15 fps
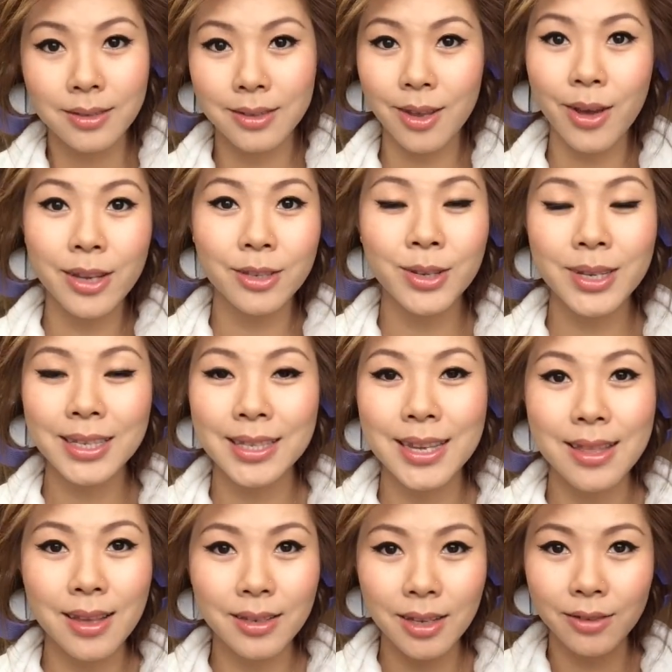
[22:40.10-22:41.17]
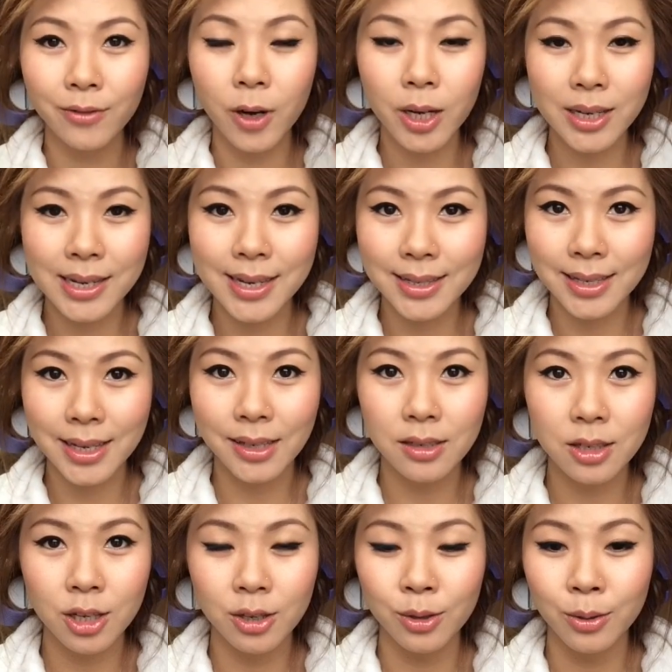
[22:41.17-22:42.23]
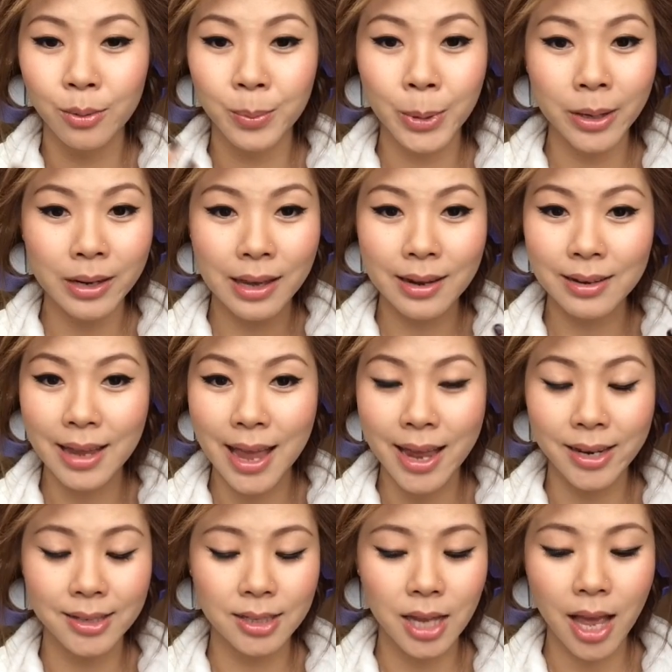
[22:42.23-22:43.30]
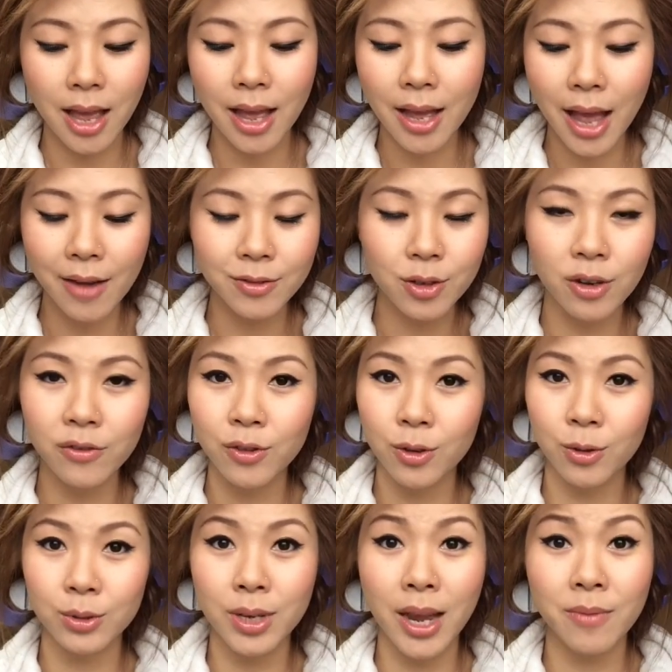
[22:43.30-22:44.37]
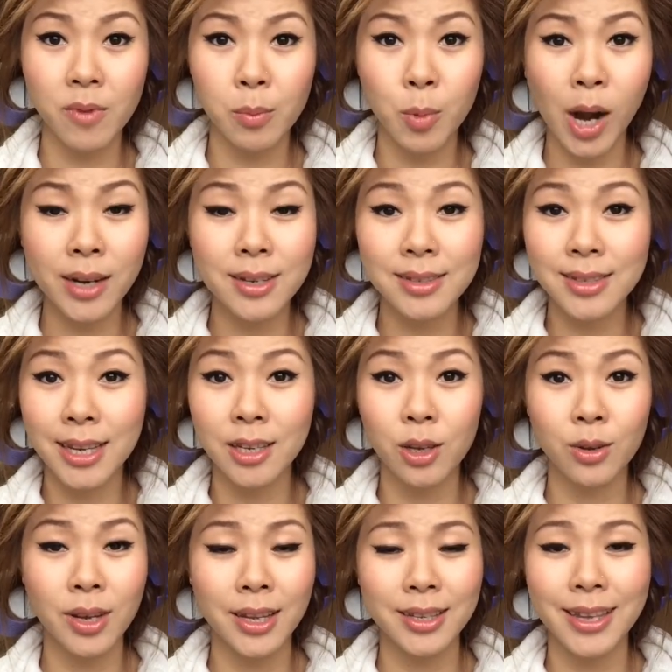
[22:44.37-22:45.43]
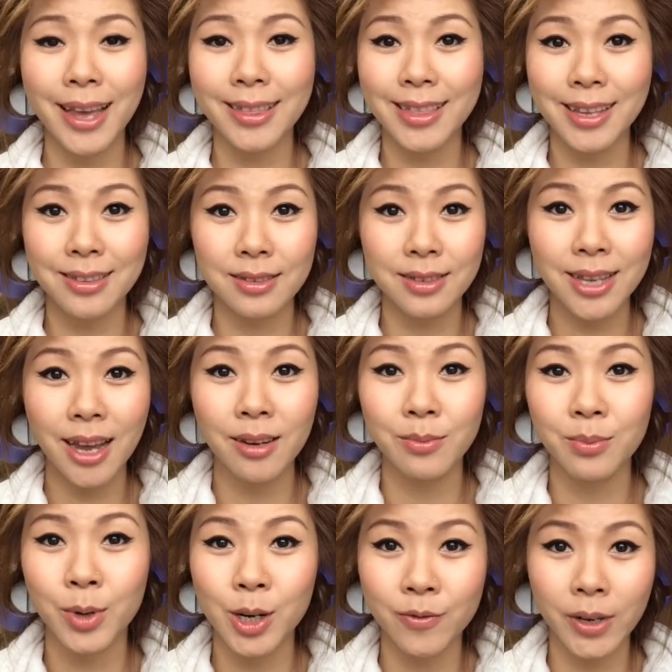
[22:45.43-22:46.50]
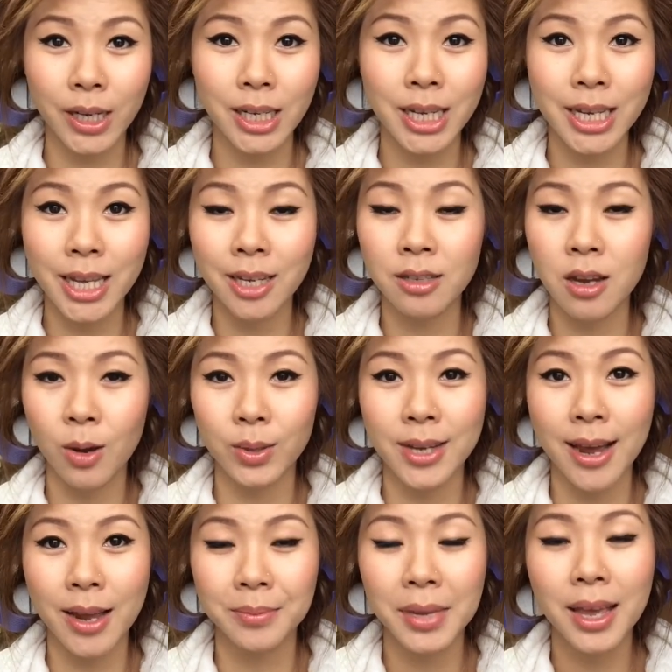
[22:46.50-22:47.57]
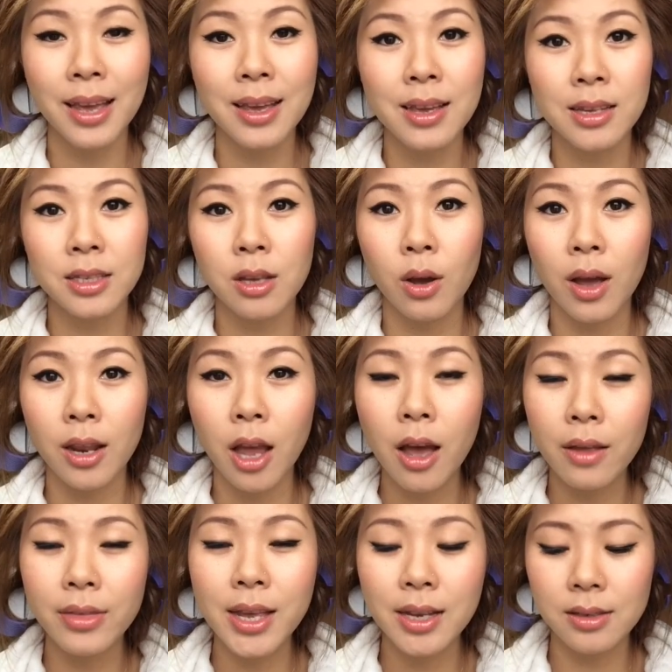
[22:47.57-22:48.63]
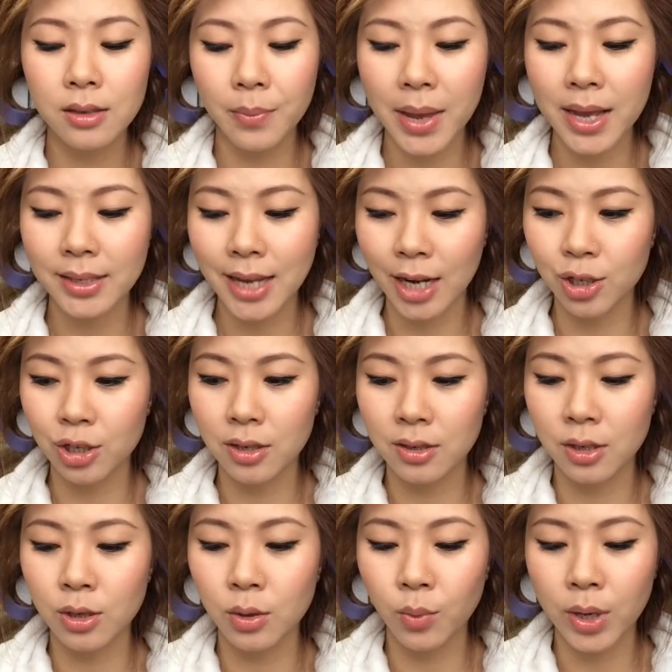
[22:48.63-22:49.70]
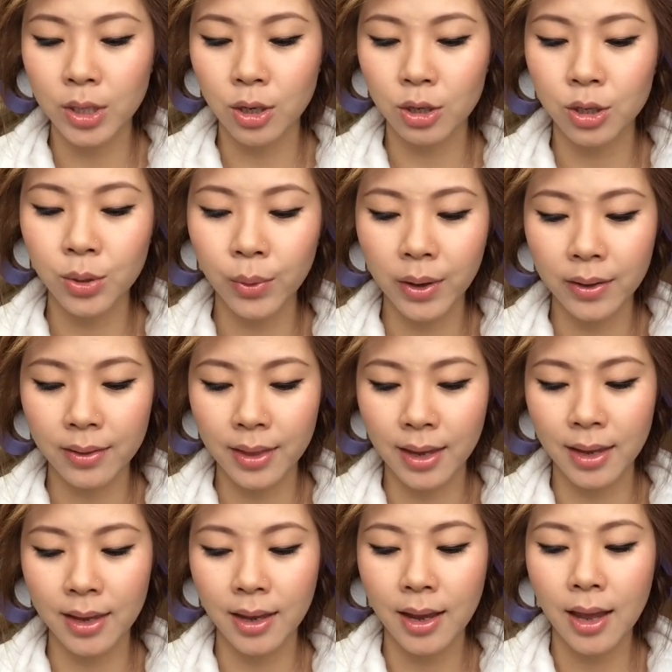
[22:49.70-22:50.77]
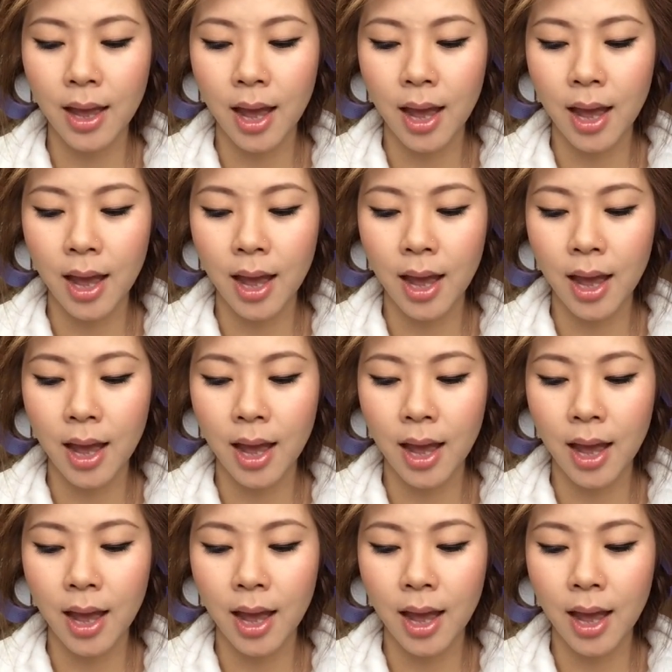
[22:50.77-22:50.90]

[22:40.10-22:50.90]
So as you can see, this is very easy to put in, and after a few time of practicing, you can get this done perfectly in no time. So a lot of things to pay attention to when you're doing the